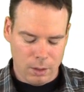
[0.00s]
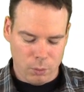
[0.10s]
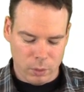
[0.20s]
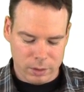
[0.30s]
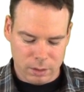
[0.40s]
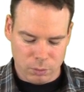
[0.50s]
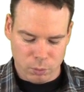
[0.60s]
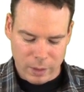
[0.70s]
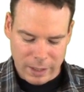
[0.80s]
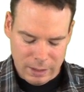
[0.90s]
What's the
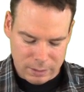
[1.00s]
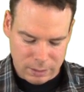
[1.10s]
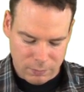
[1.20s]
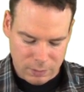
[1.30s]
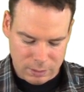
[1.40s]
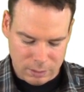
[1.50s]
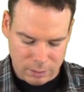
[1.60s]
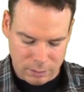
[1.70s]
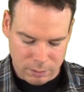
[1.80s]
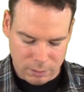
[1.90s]
radius of this
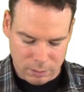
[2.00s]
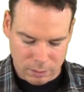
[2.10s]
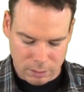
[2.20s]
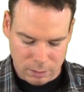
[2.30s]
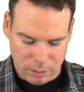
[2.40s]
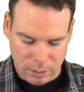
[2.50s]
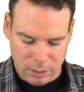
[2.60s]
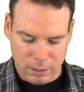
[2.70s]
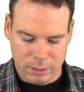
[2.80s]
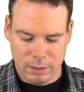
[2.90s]
cylinder?
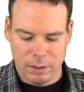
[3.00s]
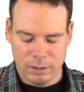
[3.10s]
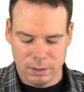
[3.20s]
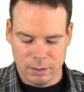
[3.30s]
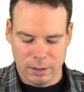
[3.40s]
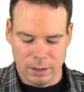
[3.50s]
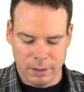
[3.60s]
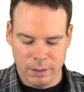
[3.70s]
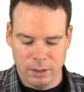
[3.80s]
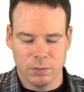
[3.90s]
It's the distance the
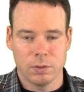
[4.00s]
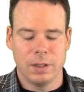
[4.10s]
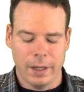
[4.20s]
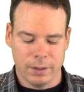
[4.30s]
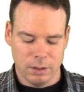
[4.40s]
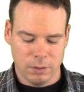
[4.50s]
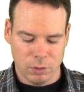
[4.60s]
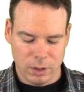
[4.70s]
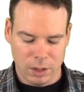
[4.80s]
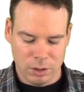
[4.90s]
line is from the axis of
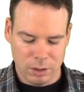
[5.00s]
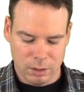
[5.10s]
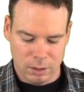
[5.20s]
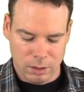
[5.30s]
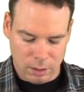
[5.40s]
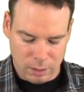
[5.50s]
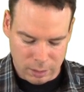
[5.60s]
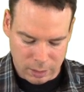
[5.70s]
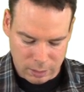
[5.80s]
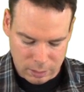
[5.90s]
rotation, and
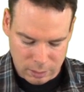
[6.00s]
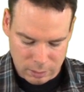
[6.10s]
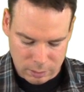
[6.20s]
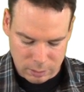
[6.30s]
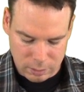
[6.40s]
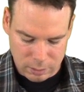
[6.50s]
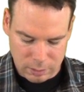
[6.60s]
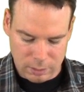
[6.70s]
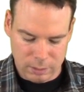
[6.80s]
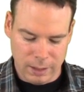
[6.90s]
that is
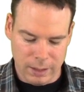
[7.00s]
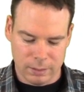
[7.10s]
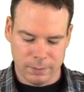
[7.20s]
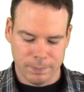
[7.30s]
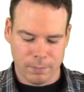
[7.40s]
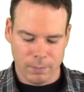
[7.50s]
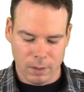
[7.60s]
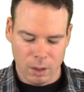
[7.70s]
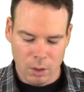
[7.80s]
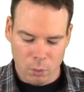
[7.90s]
distance x.
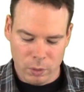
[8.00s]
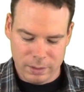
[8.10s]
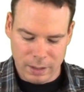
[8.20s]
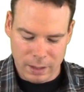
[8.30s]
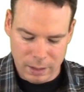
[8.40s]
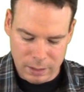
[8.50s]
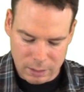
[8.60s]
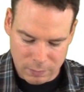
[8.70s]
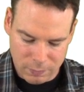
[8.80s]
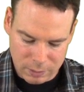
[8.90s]
What is the height
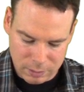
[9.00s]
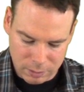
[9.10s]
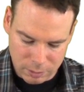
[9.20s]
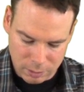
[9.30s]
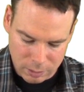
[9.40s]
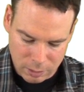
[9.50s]
of the cylinder?